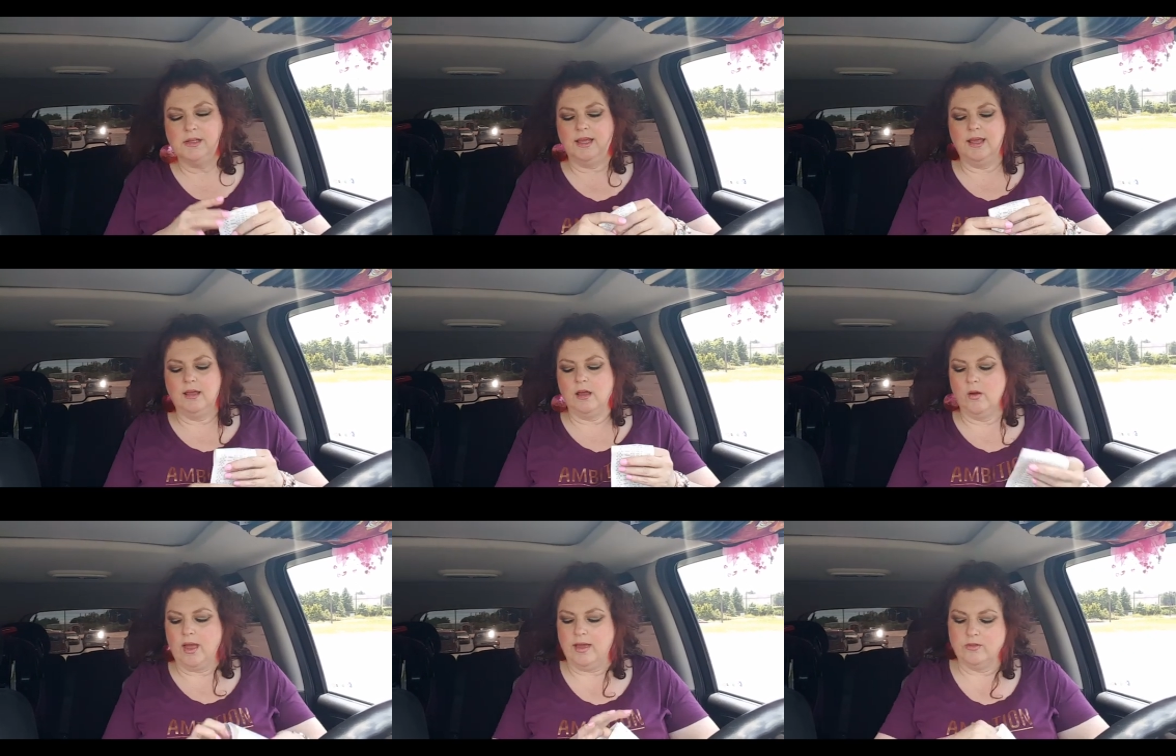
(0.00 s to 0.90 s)
Eh,
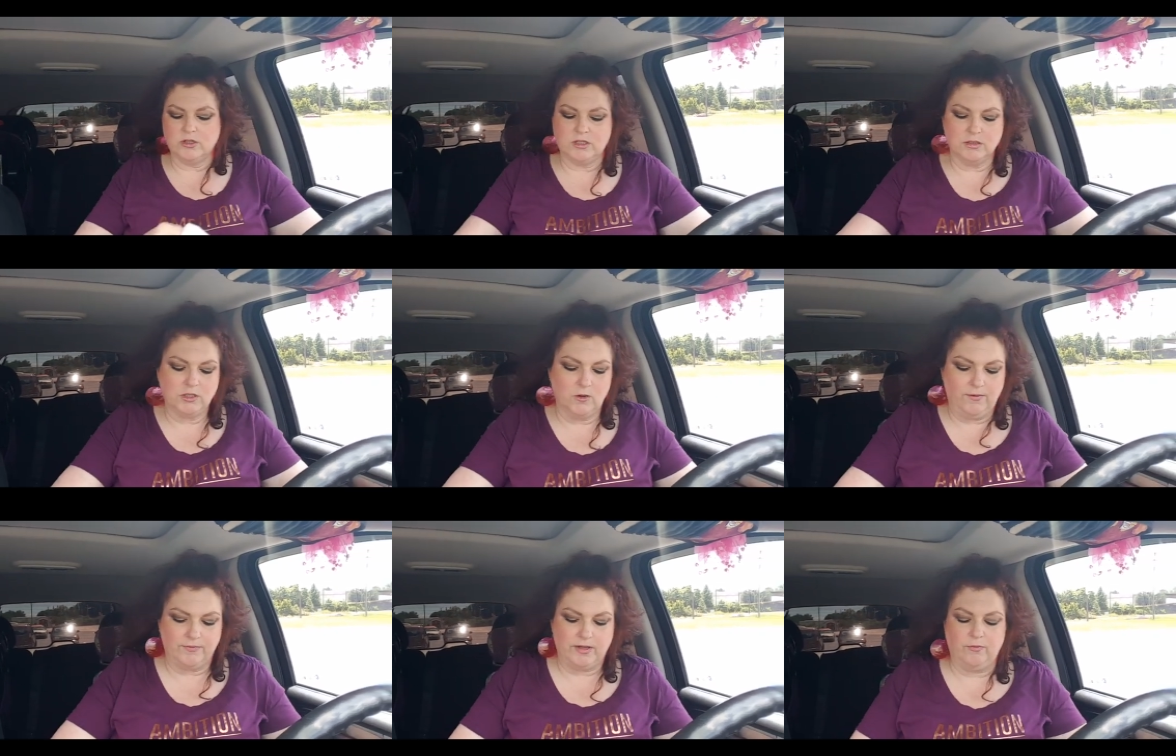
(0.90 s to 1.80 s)
okay, they're still
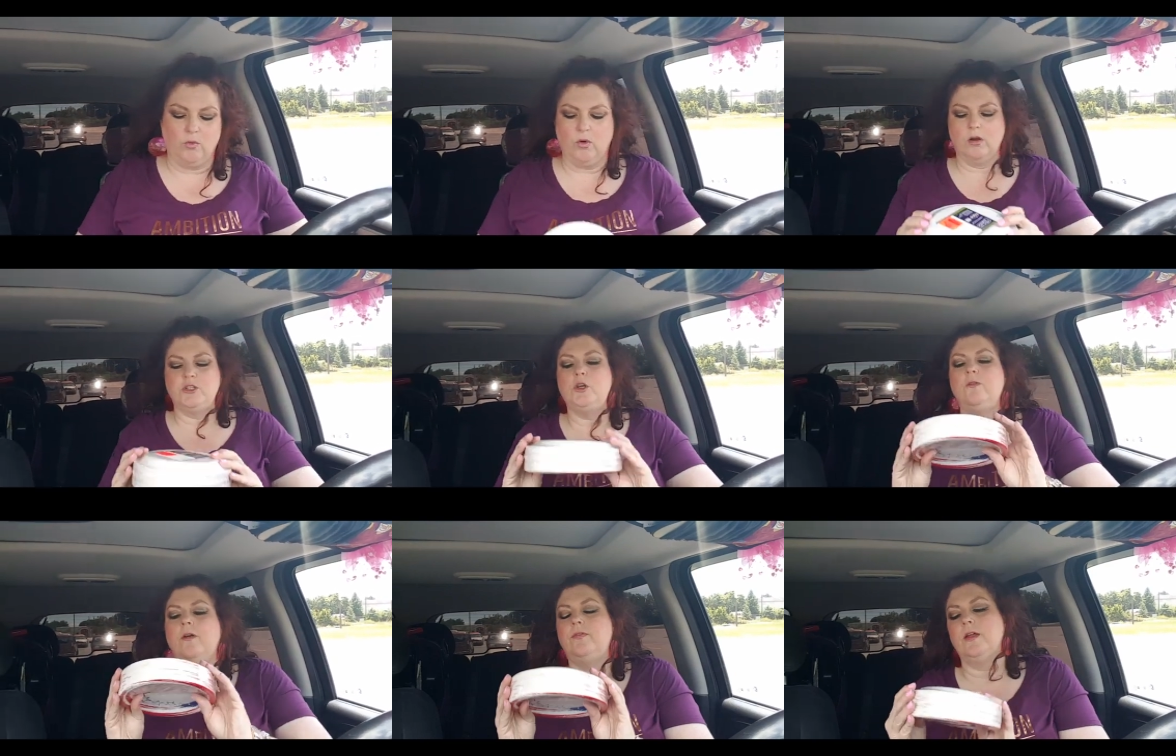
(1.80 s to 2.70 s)
254
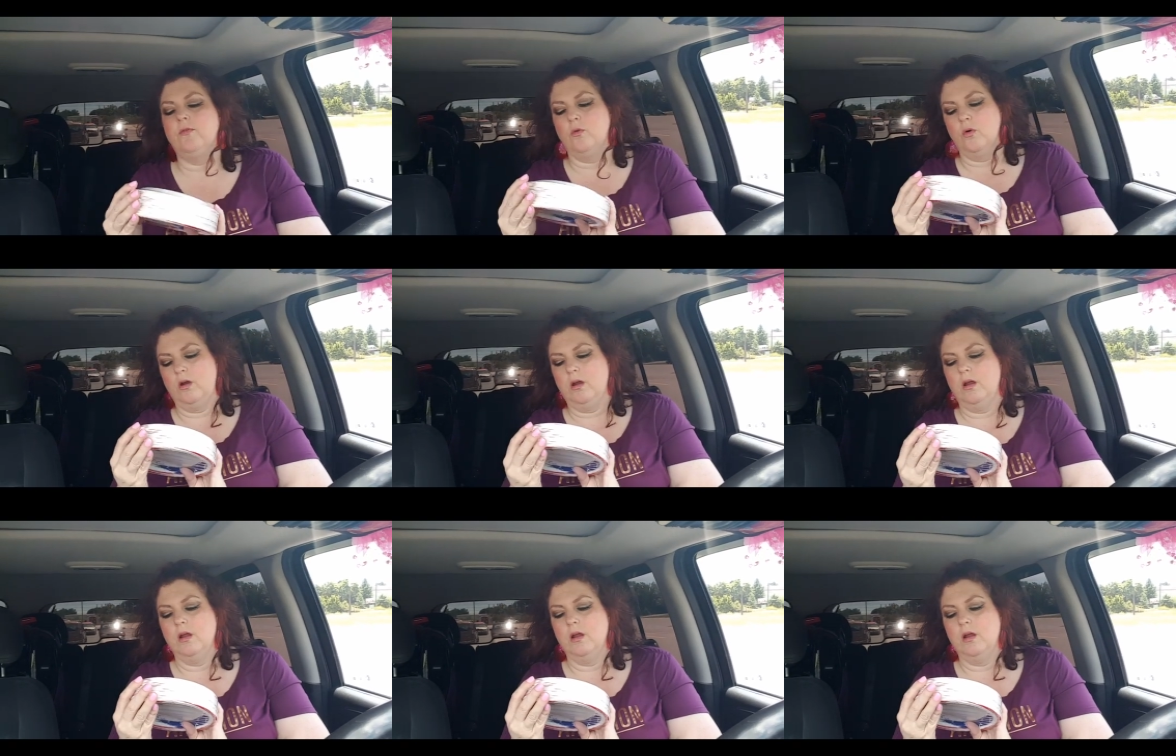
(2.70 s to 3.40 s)
254